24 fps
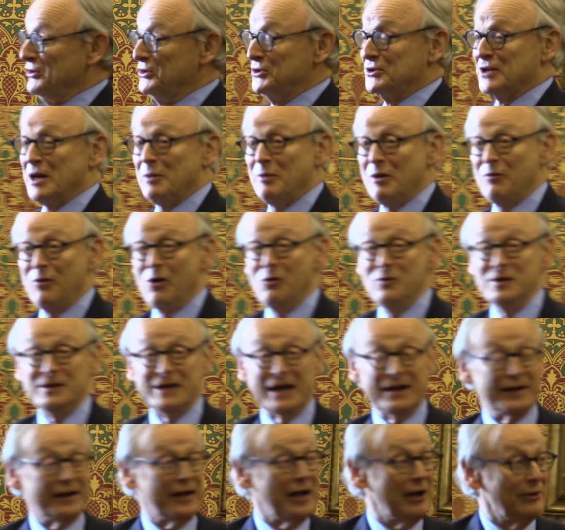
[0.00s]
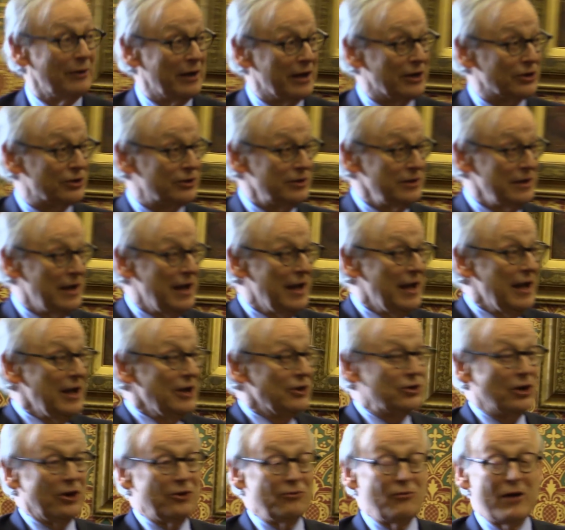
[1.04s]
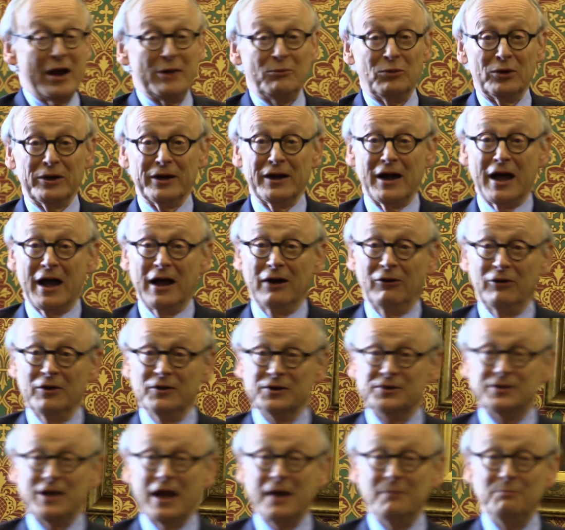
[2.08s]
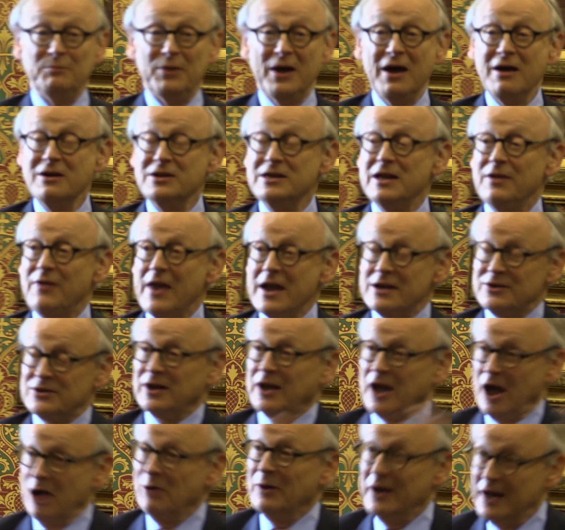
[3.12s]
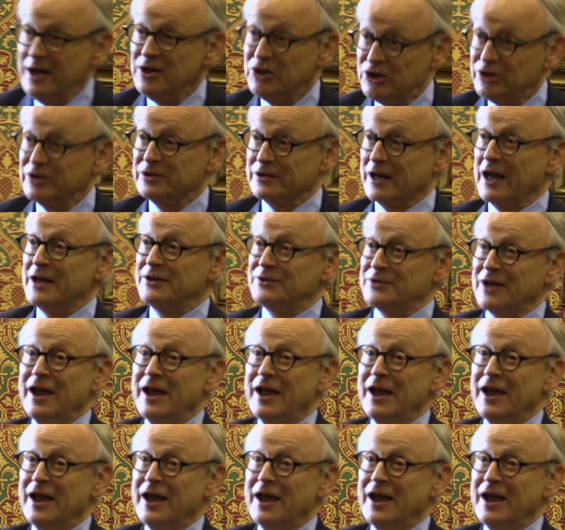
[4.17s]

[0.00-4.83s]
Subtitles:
I used to say we've always had a coalition. John Redwood and I are in the same party. That's a coalition.